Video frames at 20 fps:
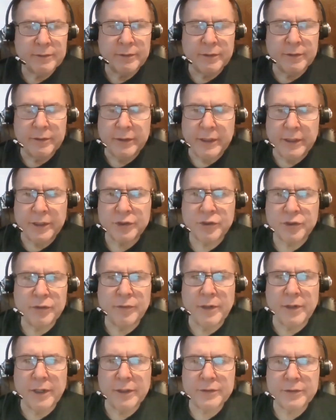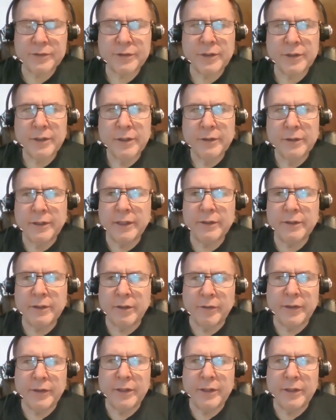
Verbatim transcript: The, the issue is that, you know,